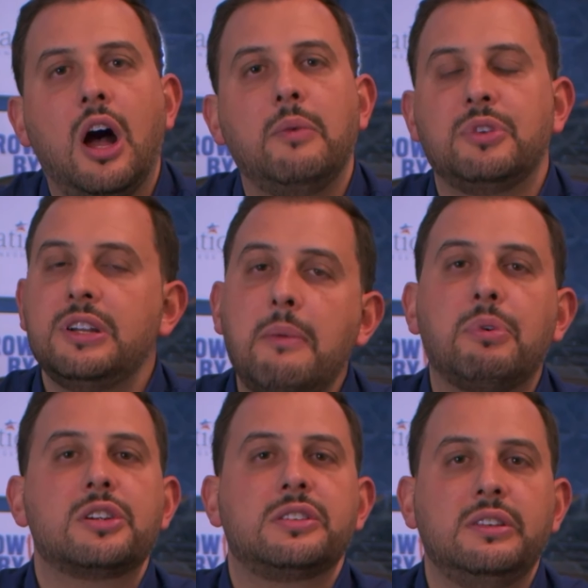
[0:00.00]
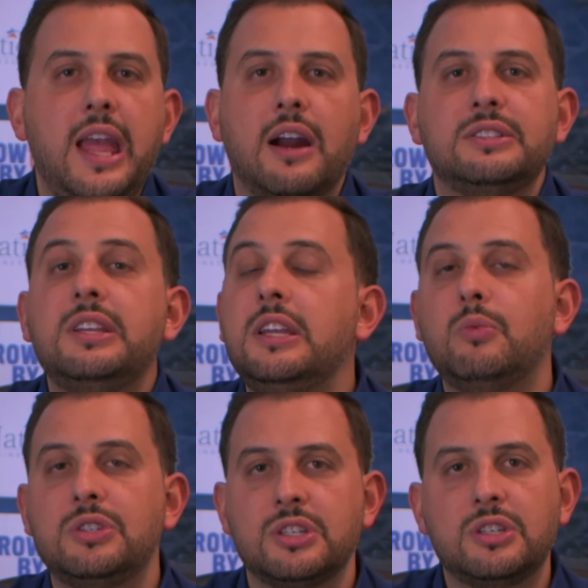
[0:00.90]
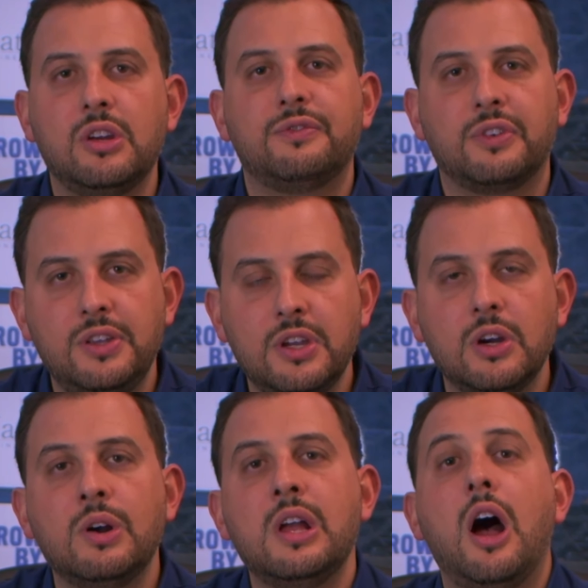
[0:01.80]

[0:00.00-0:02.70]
Um, they're not personally guaranteed, which is good for you.